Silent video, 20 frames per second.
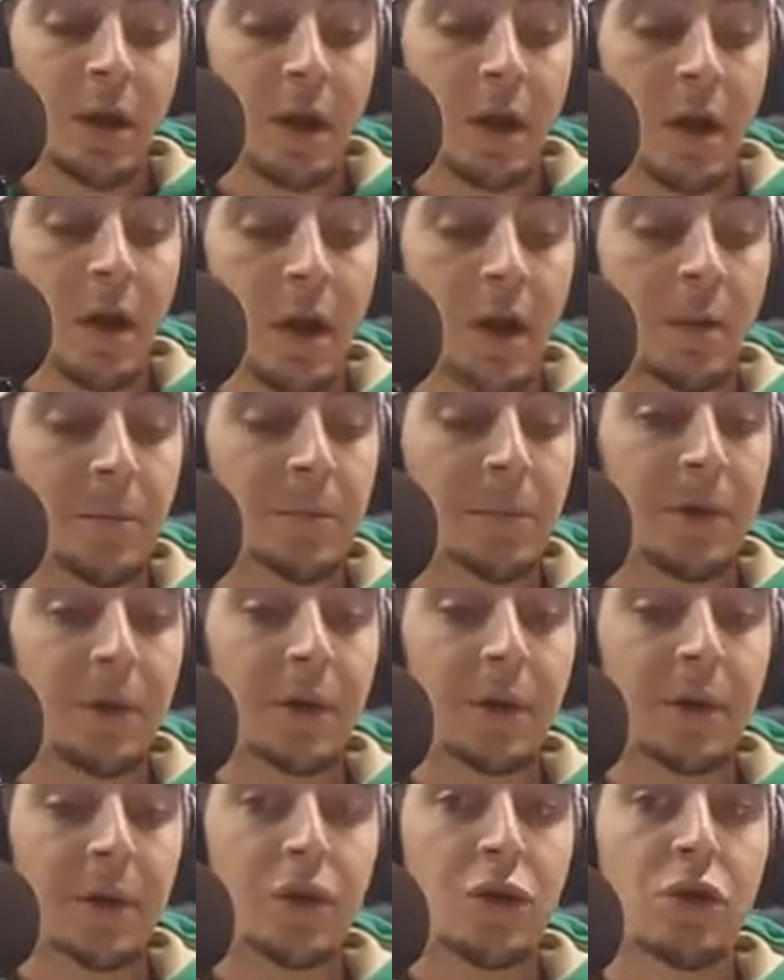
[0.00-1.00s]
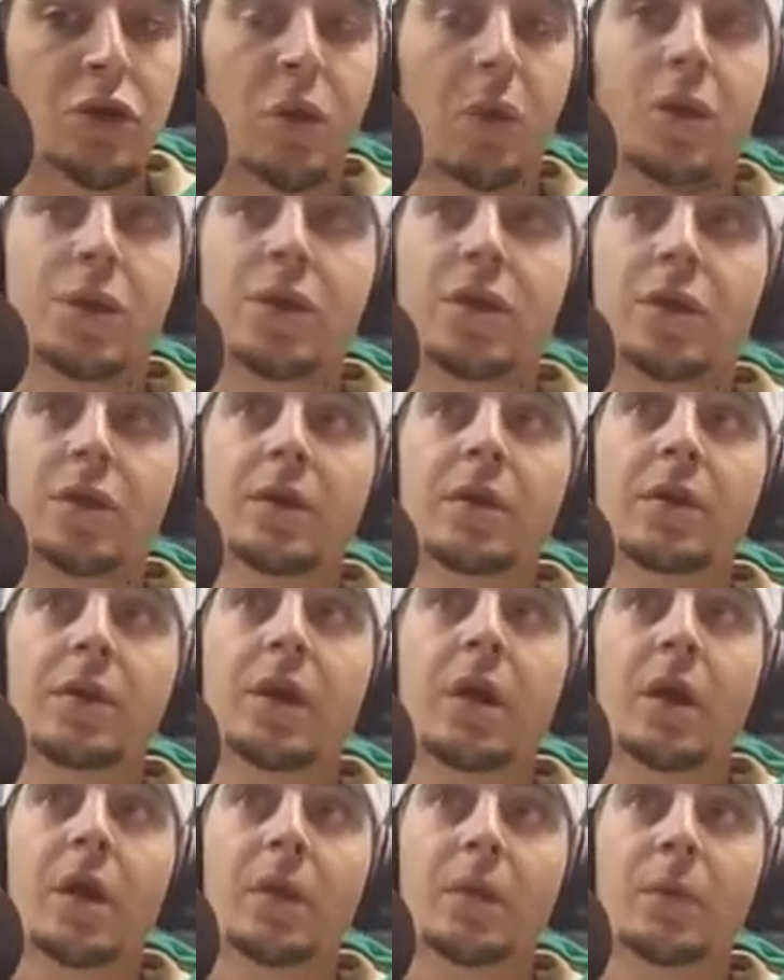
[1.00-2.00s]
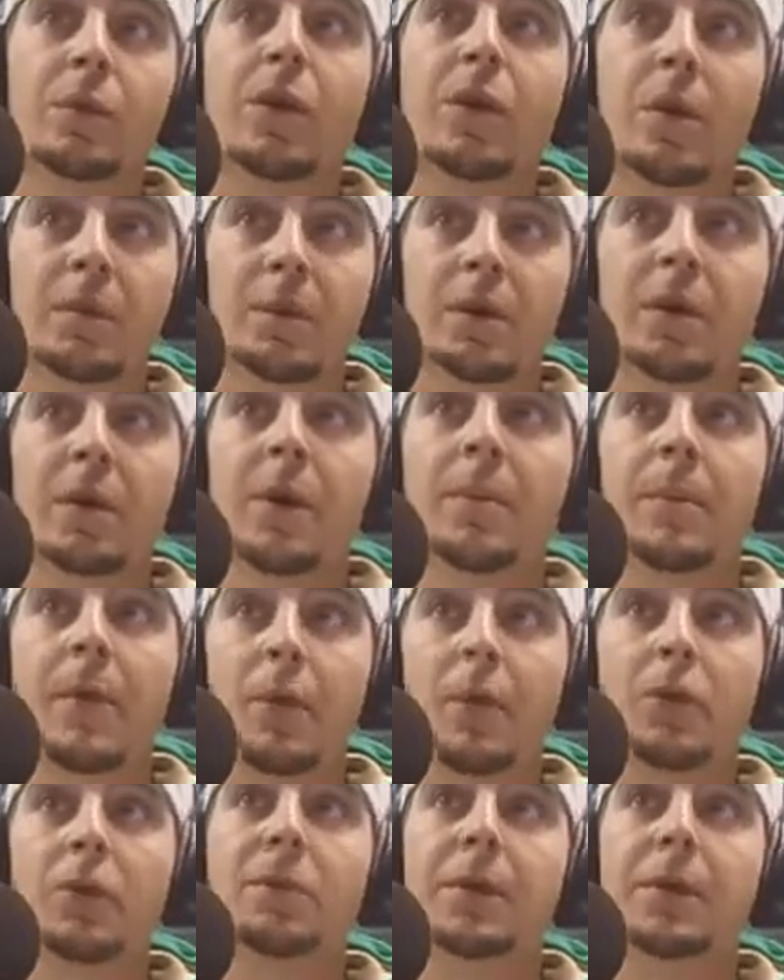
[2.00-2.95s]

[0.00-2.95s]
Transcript: But Georgia was opening up holes,